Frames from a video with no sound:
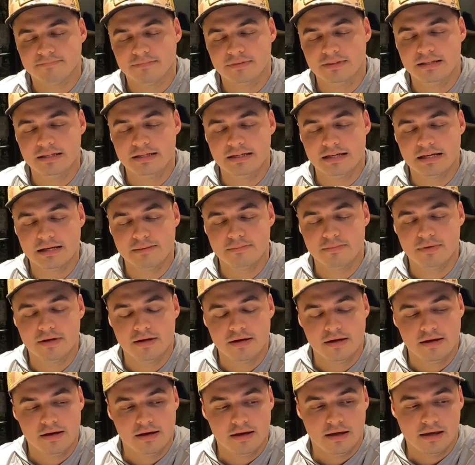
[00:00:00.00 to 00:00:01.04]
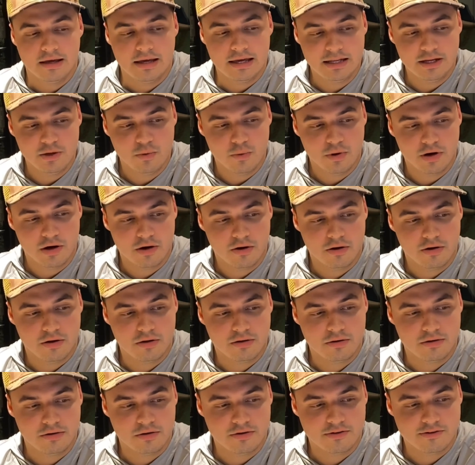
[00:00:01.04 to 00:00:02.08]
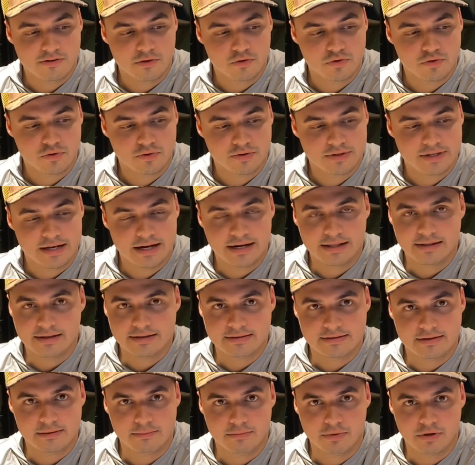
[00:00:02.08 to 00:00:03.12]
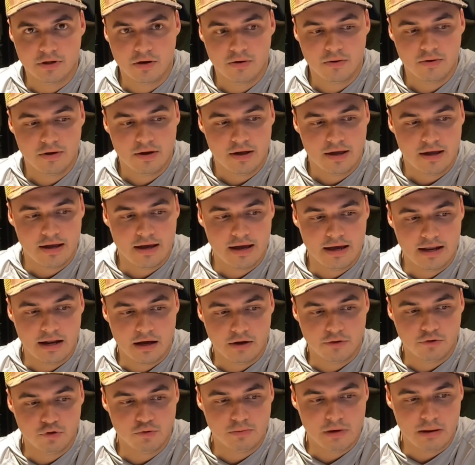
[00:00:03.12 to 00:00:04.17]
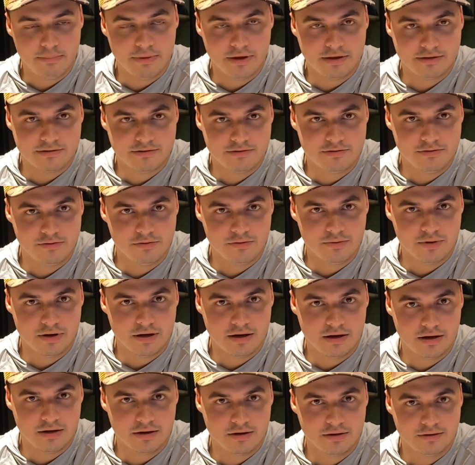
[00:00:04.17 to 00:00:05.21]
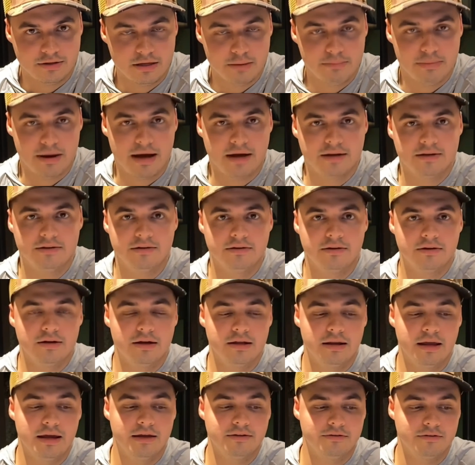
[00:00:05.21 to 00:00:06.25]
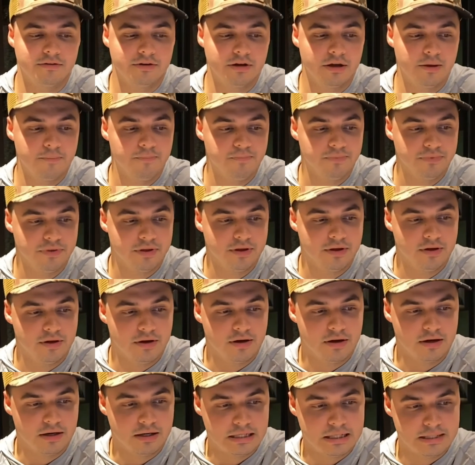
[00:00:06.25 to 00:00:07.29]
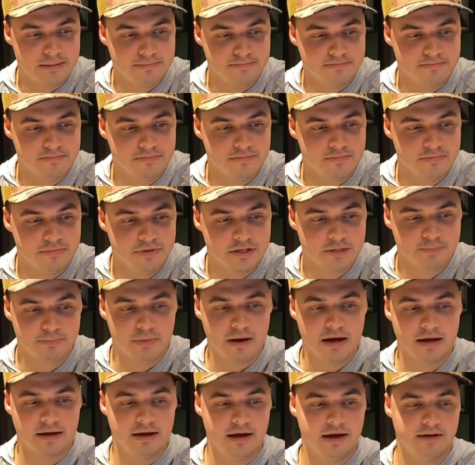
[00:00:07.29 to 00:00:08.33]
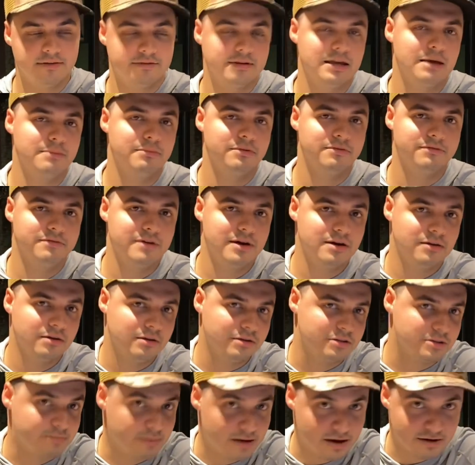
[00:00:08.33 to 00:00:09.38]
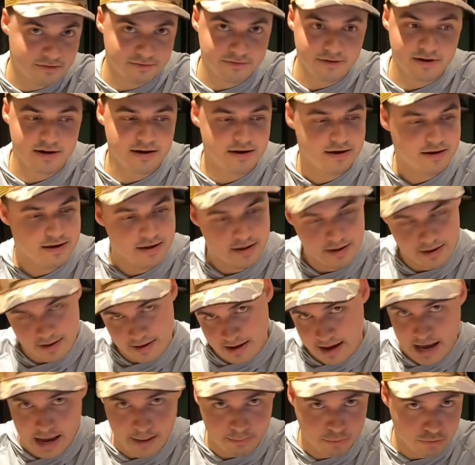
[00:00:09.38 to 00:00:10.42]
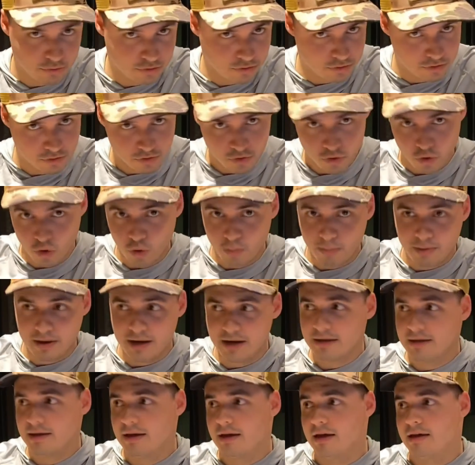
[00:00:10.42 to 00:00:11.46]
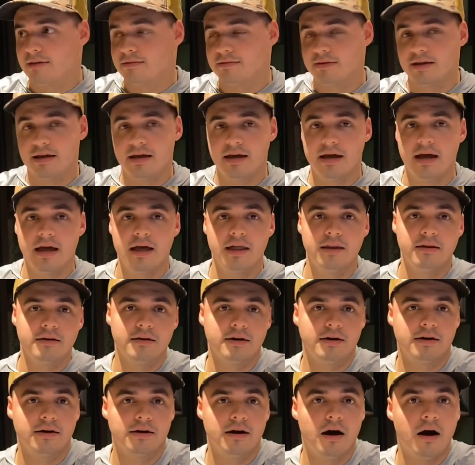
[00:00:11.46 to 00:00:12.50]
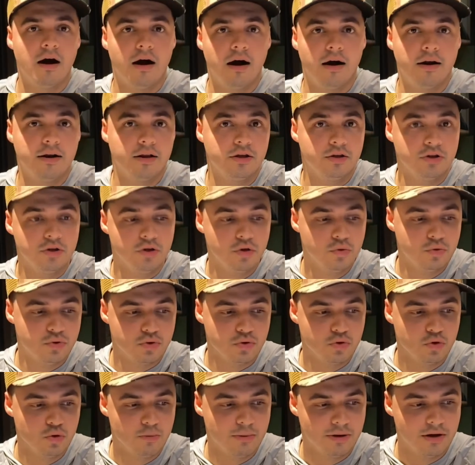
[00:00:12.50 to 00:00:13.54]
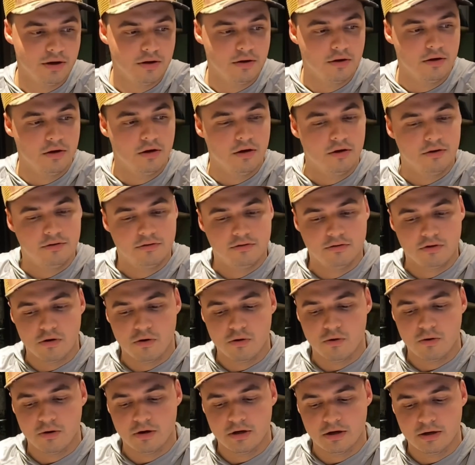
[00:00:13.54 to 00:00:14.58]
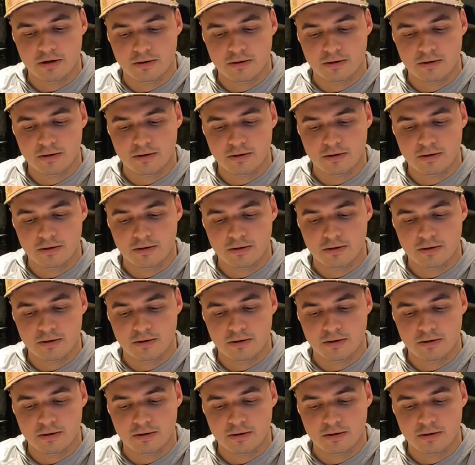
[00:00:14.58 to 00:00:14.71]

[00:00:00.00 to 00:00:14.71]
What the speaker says: DM anywhere on the socials that I listed below, and I'll do my best to get back to you and answer you. This podcast can be found on Spotify, Apple, Google Podcasts, and on YouTube. So,